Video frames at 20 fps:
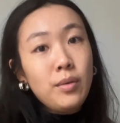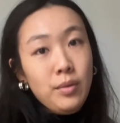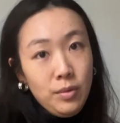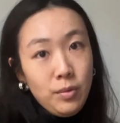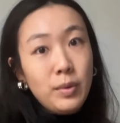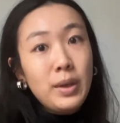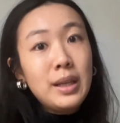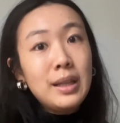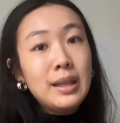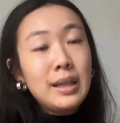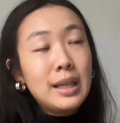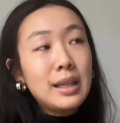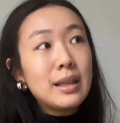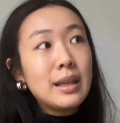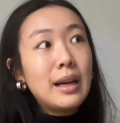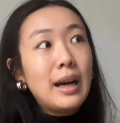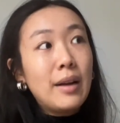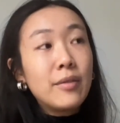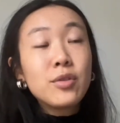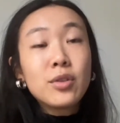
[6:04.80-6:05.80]
We need
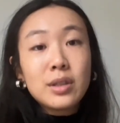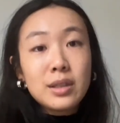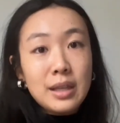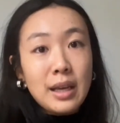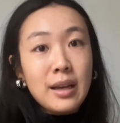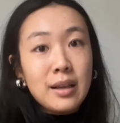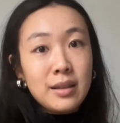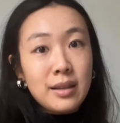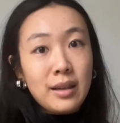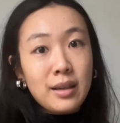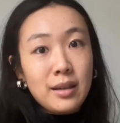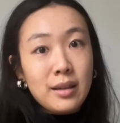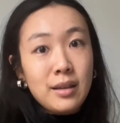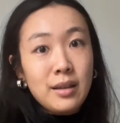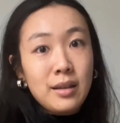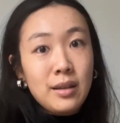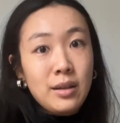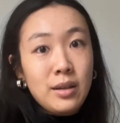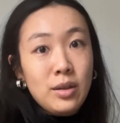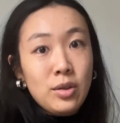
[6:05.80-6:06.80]
understanding
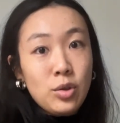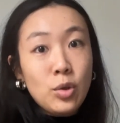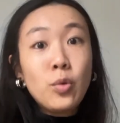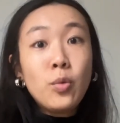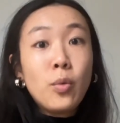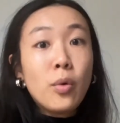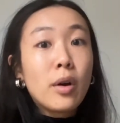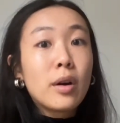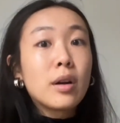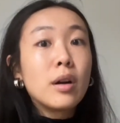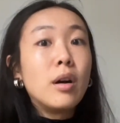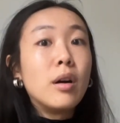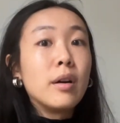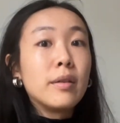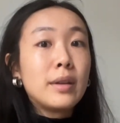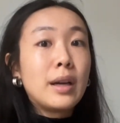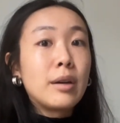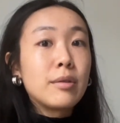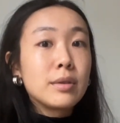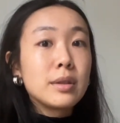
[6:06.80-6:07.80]
to work on
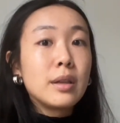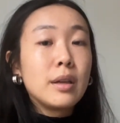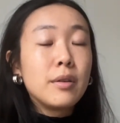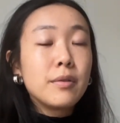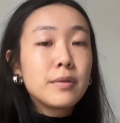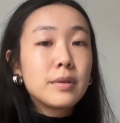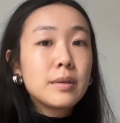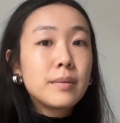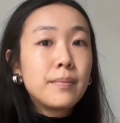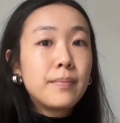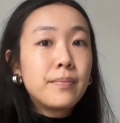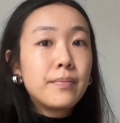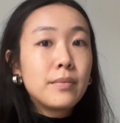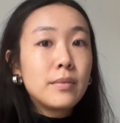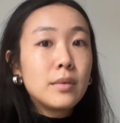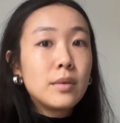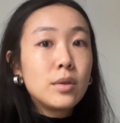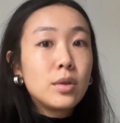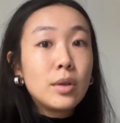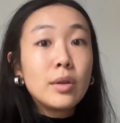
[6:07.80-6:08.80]
ourselves,
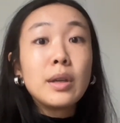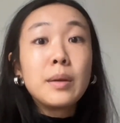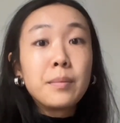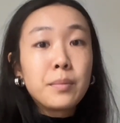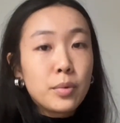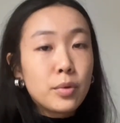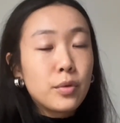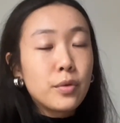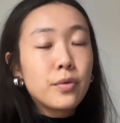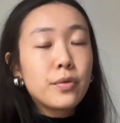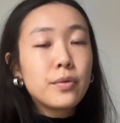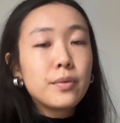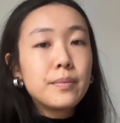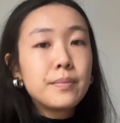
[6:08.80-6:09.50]
to improve.